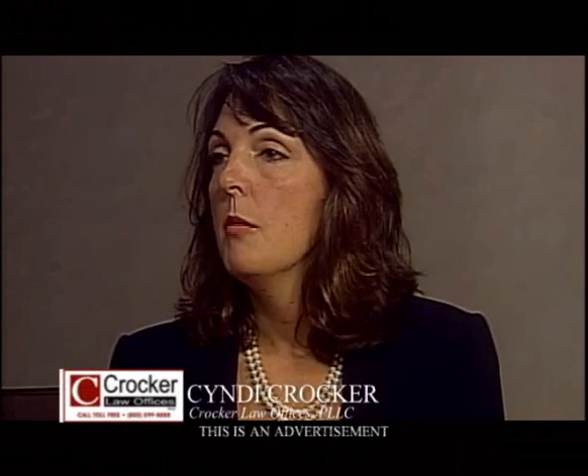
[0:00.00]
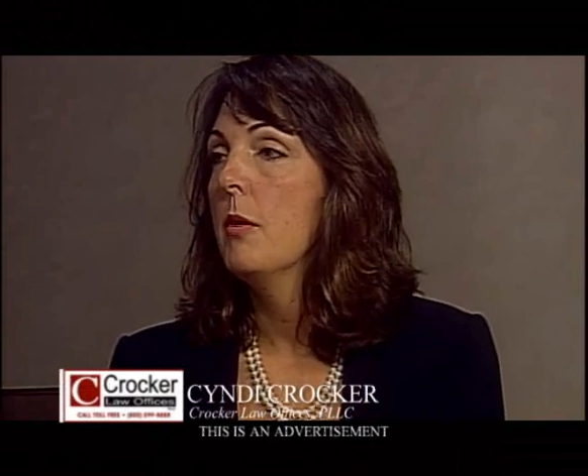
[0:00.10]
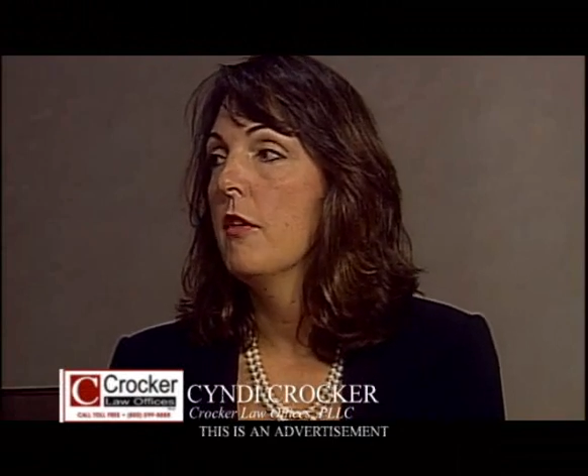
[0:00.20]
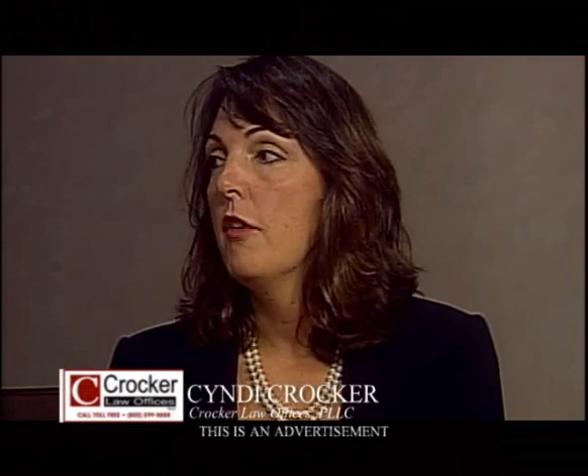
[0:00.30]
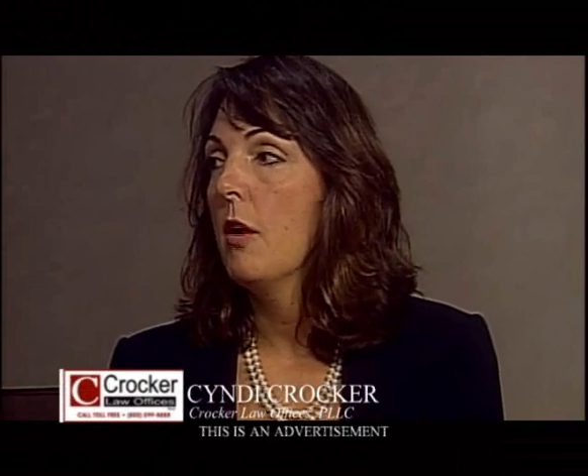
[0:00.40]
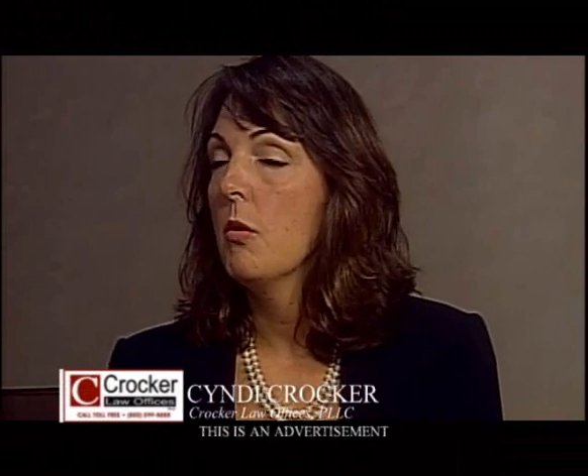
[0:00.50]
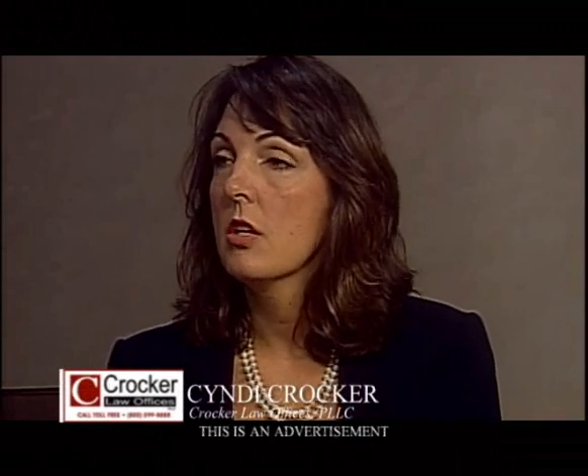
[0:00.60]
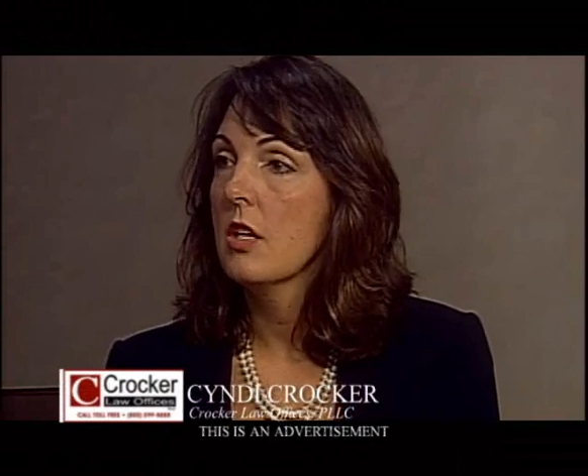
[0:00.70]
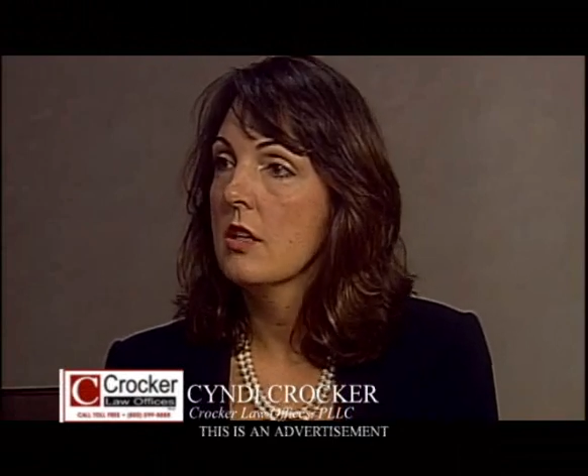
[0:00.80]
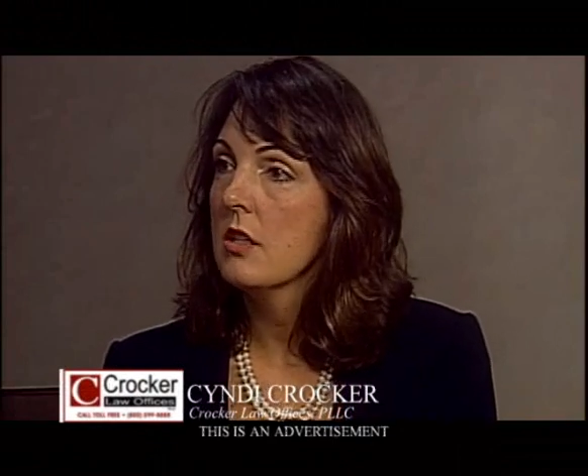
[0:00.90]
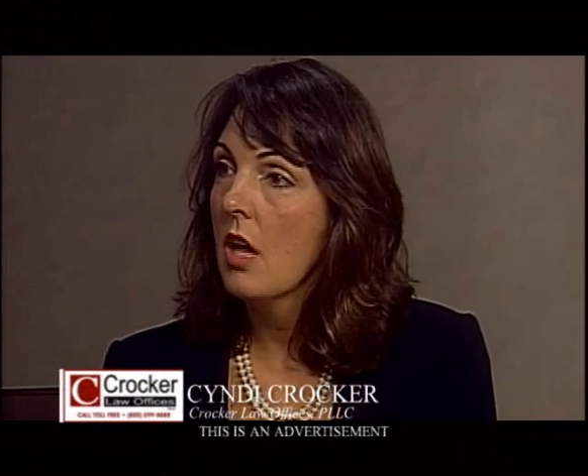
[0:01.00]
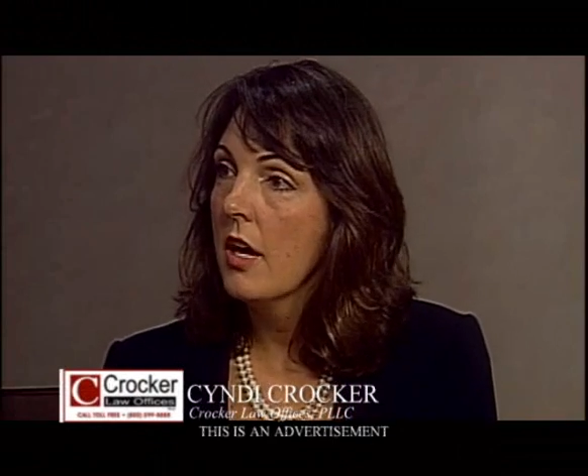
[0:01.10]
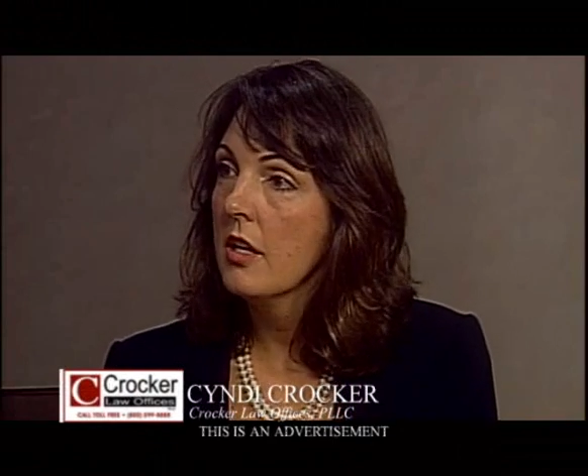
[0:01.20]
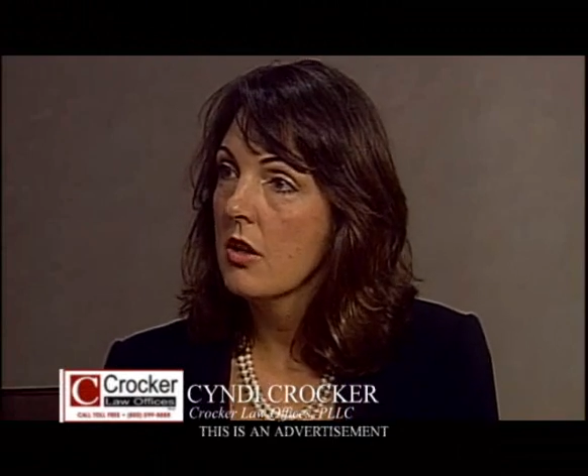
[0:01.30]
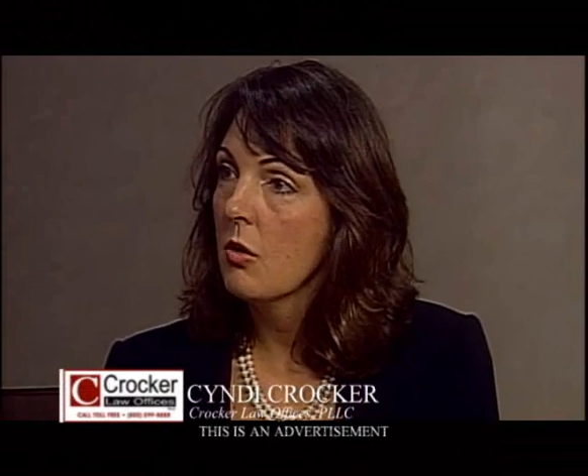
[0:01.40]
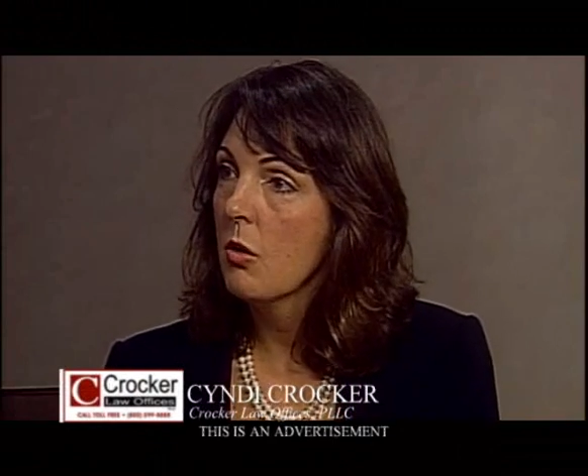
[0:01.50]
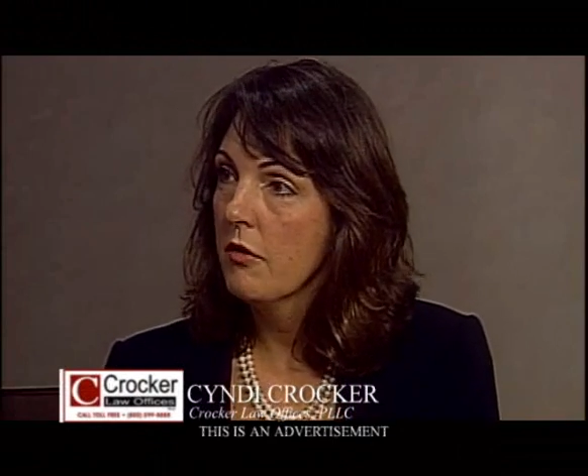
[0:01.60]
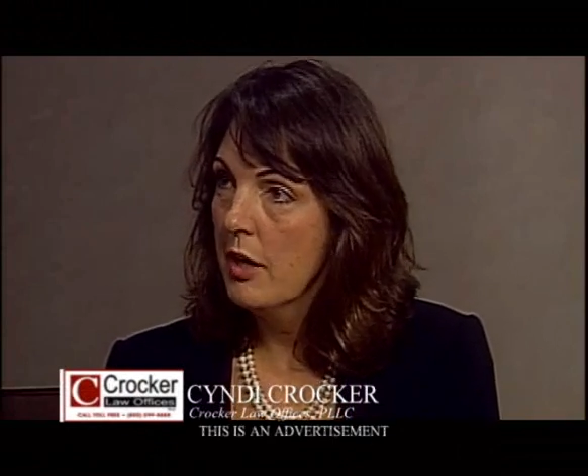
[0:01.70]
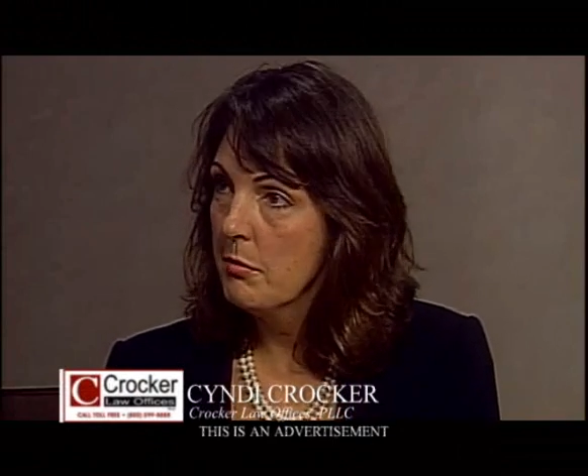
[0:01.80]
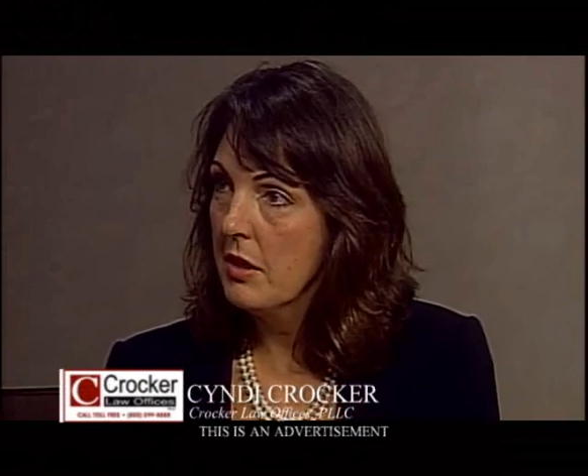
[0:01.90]
But if I worked on the line at the
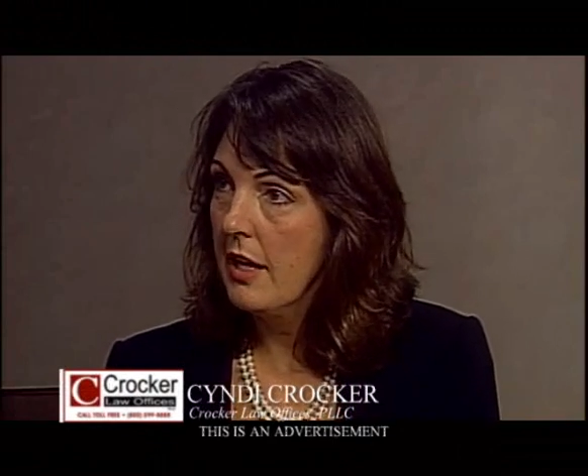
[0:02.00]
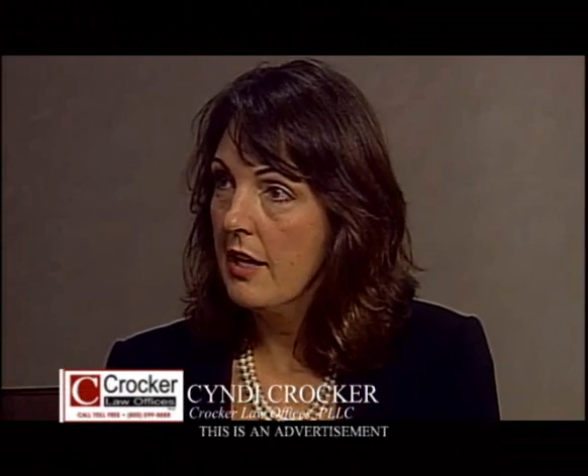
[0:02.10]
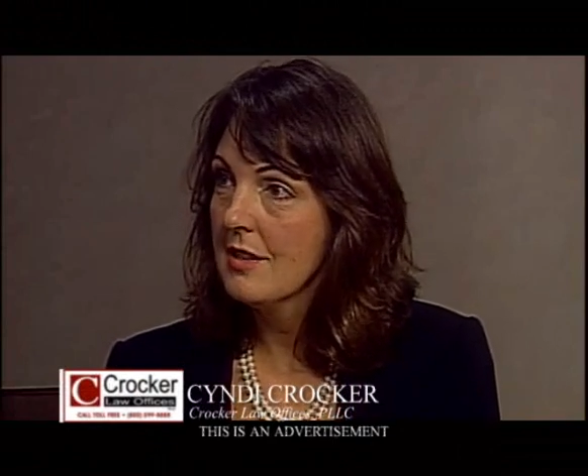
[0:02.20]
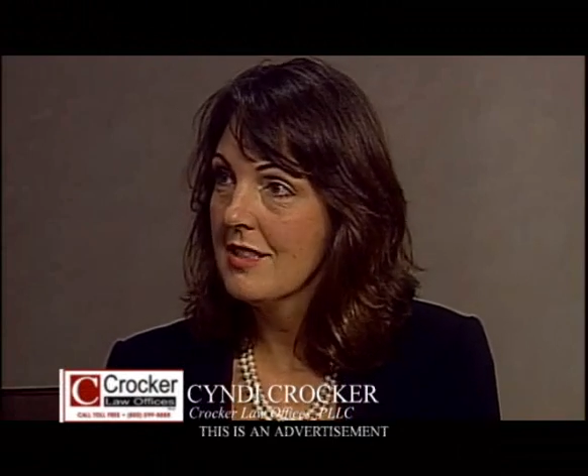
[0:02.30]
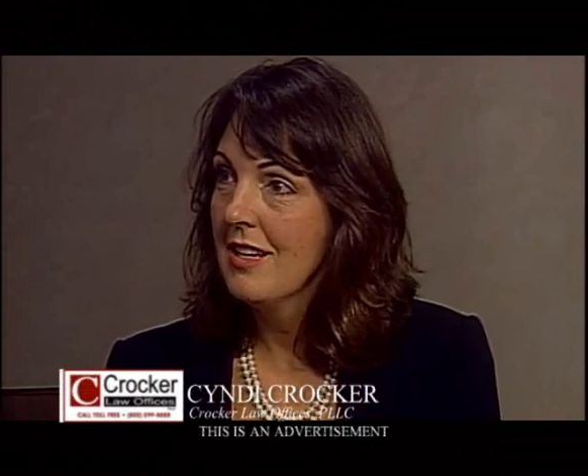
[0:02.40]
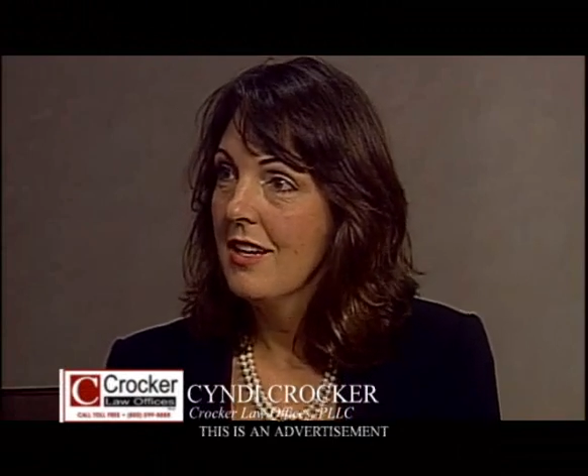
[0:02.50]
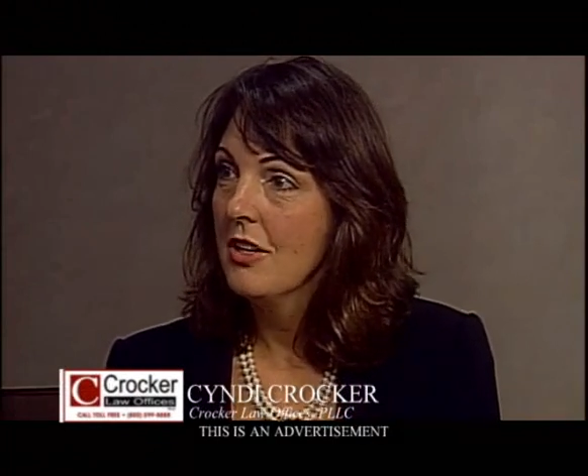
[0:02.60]
Corvette plant,